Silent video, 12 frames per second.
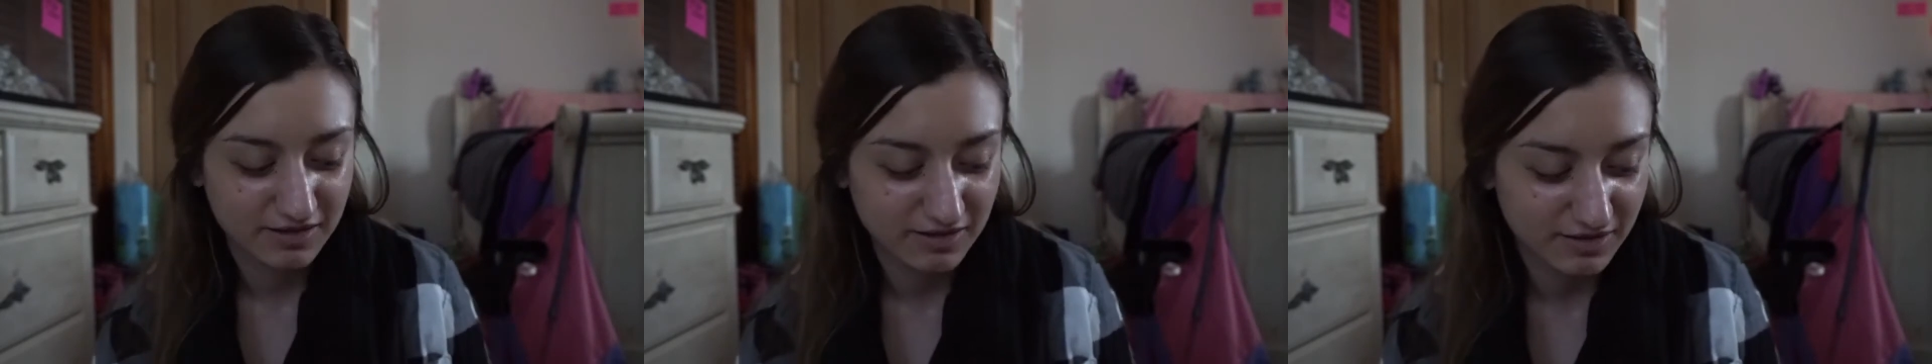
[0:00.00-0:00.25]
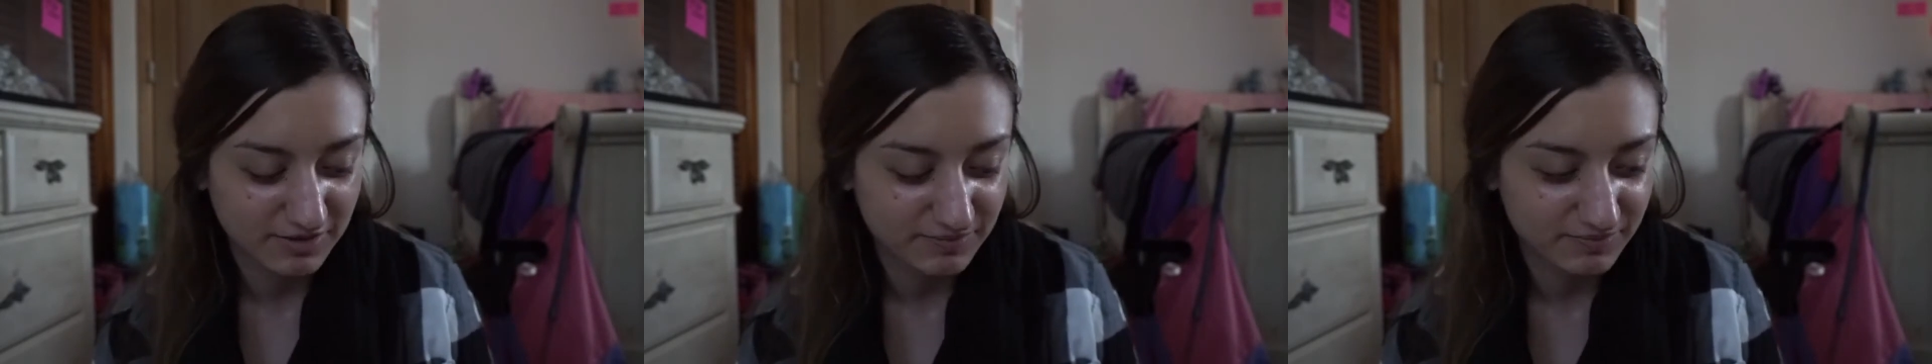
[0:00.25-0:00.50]

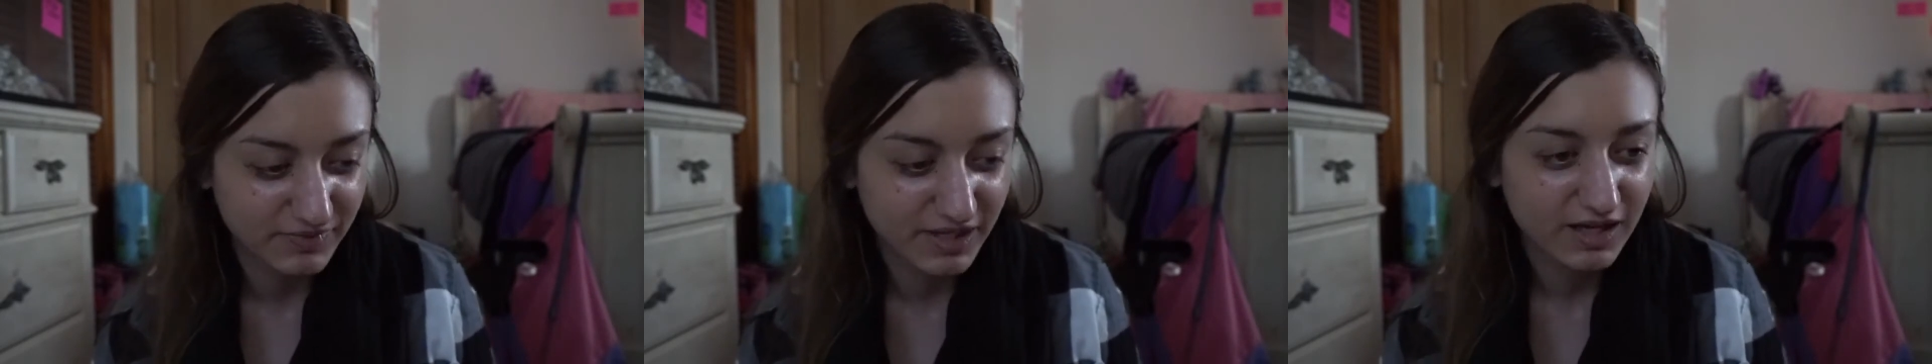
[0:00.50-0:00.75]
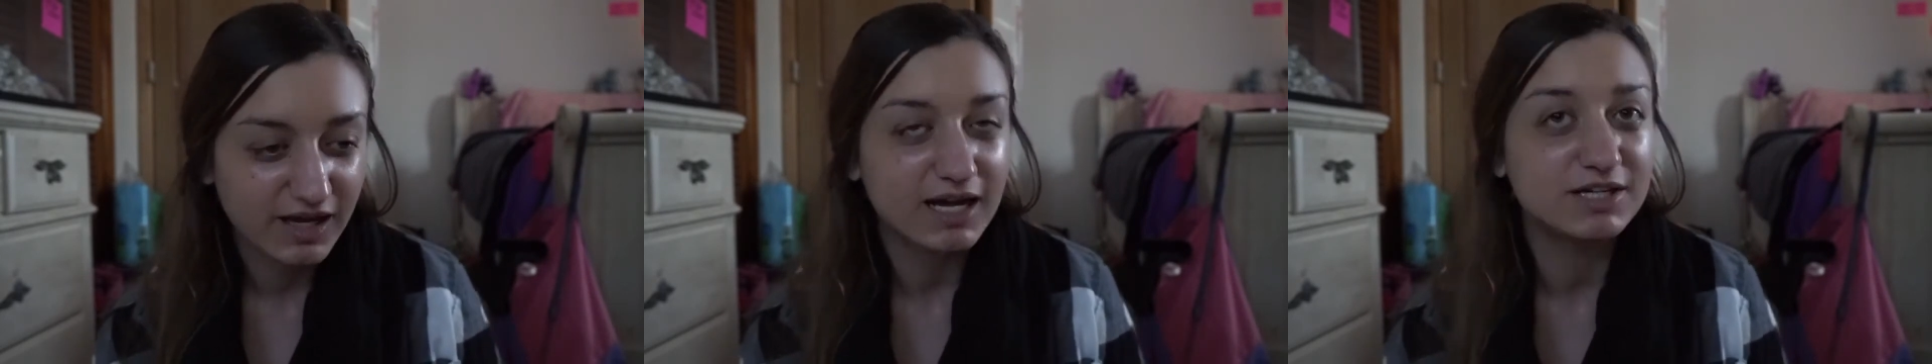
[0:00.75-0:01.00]
Um,
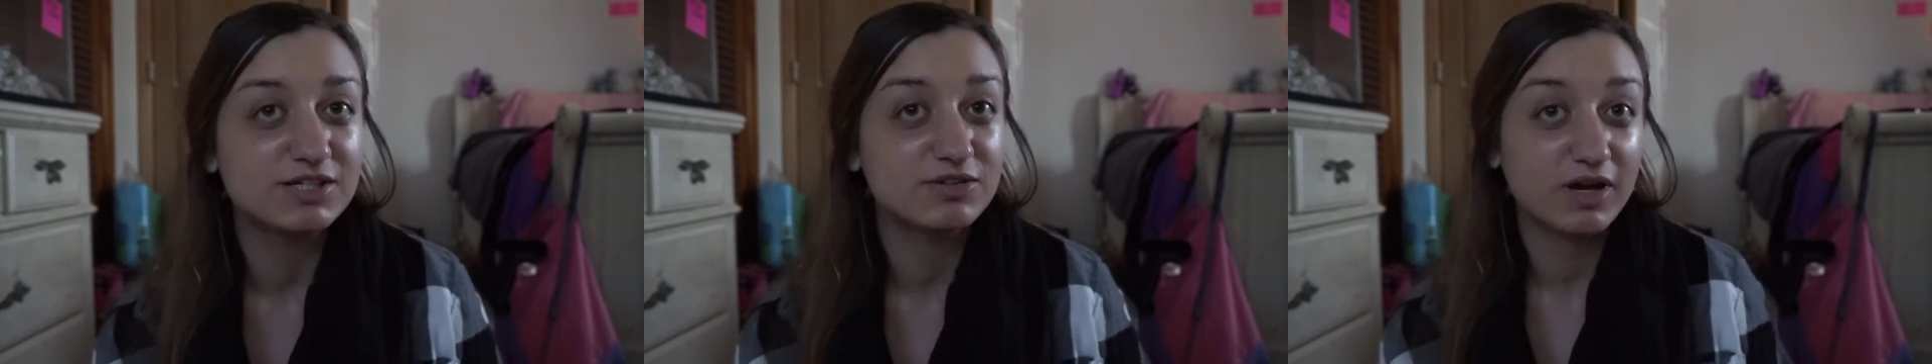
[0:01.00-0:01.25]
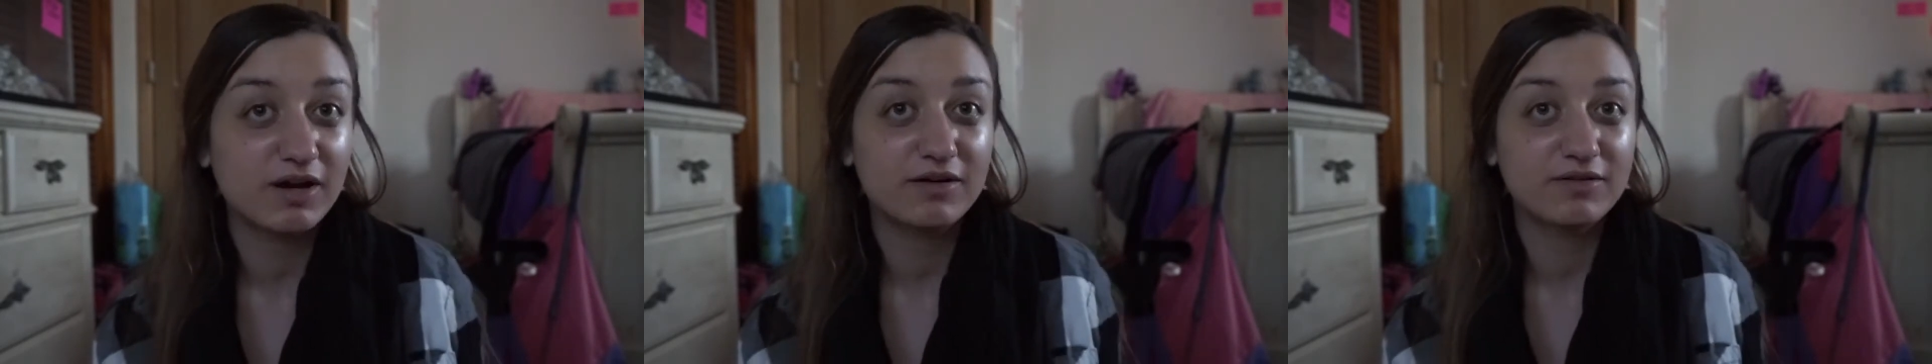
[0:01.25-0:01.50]
I do
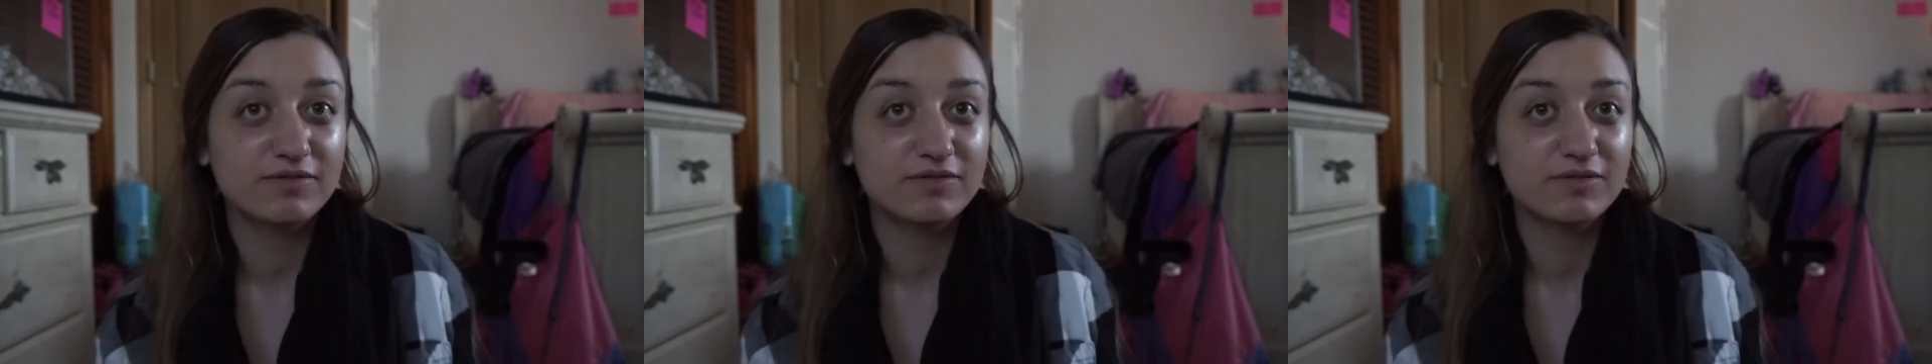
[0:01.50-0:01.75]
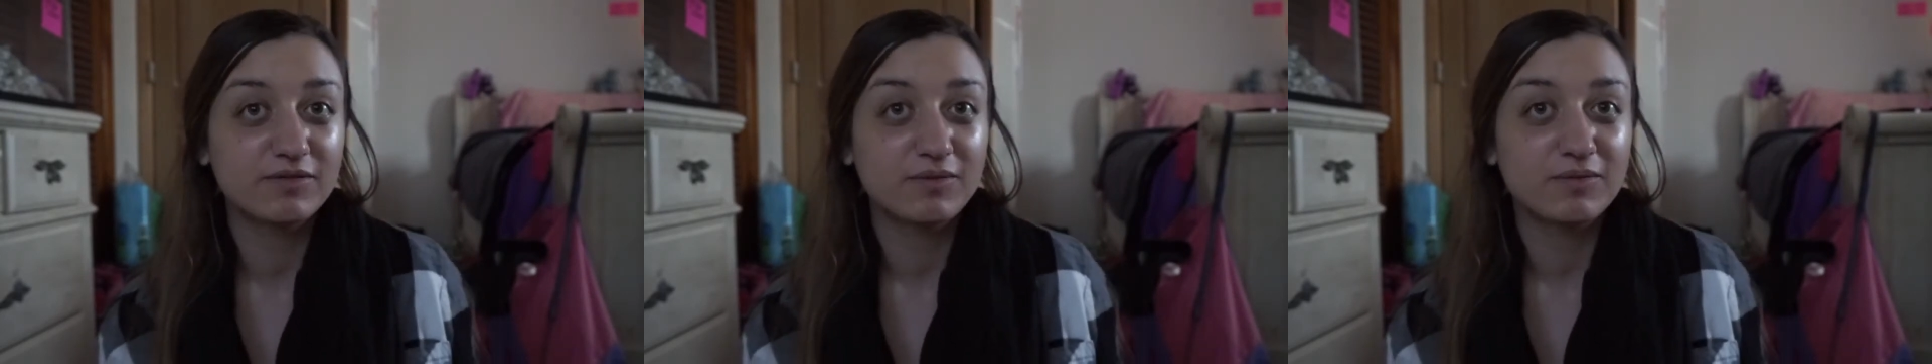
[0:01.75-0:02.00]
have
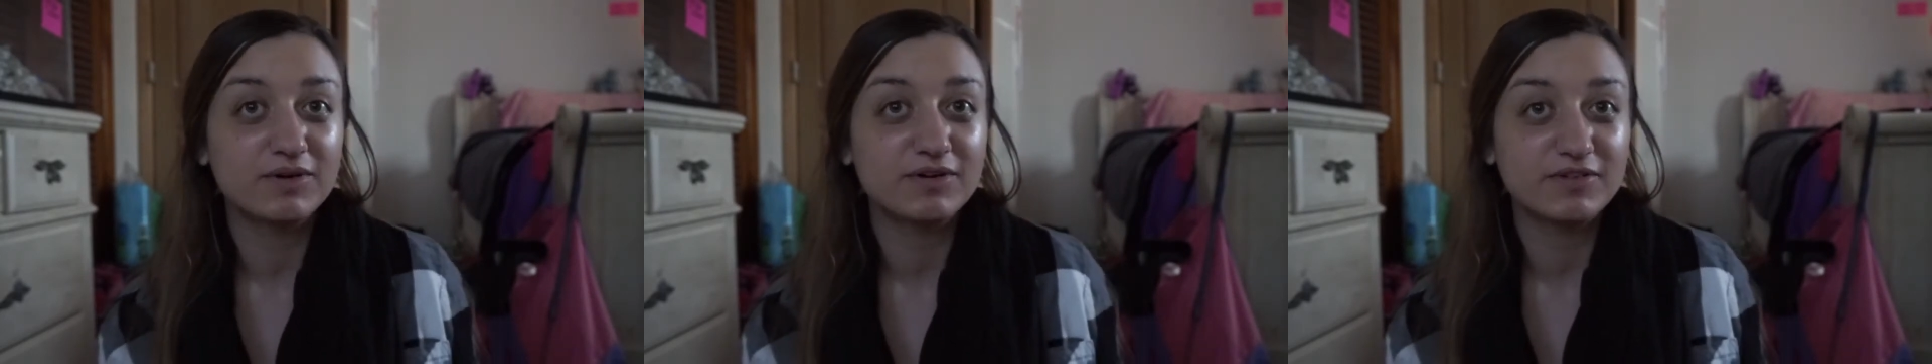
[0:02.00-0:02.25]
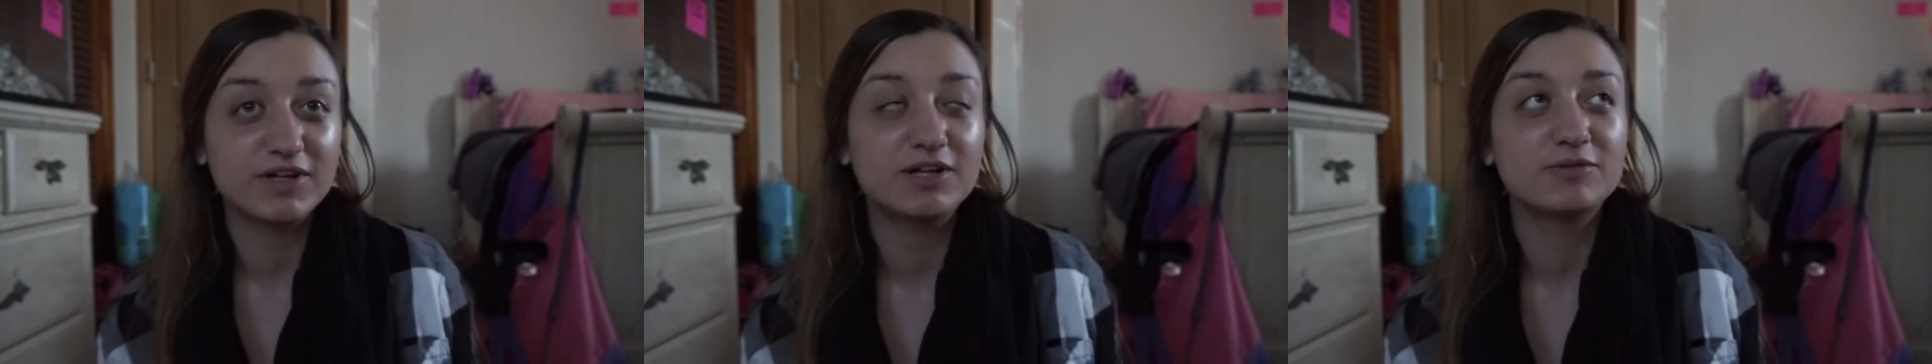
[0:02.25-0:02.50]
one
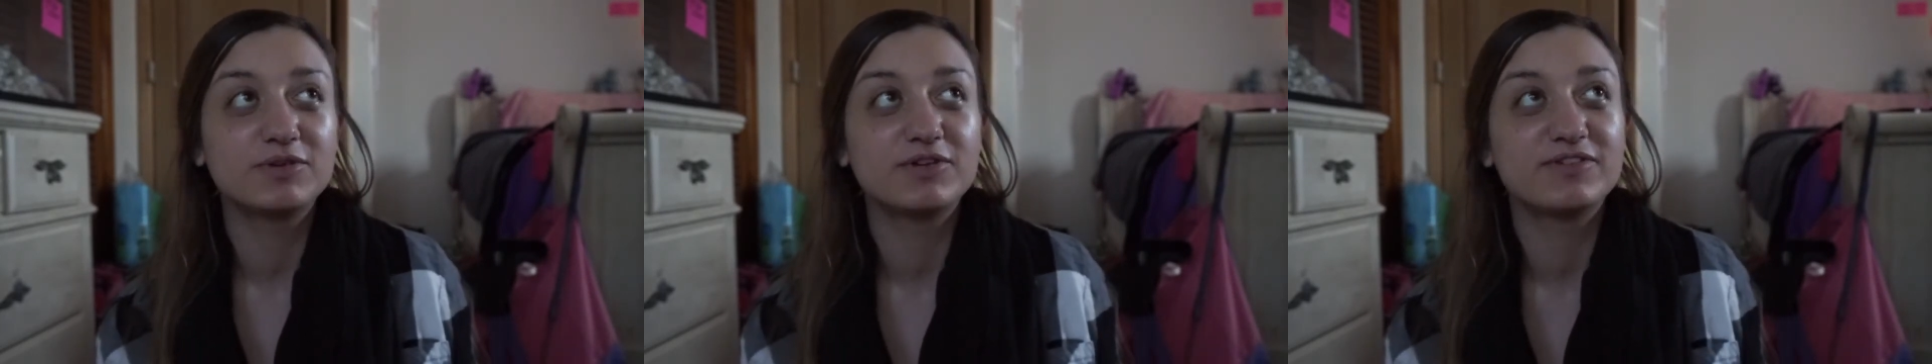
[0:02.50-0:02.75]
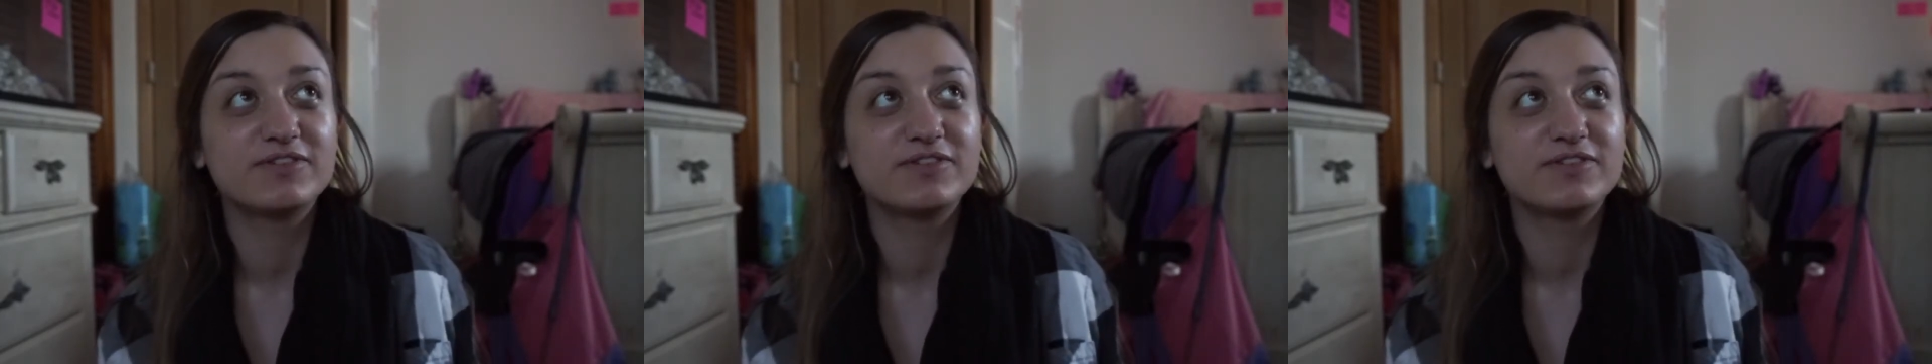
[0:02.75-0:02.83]
available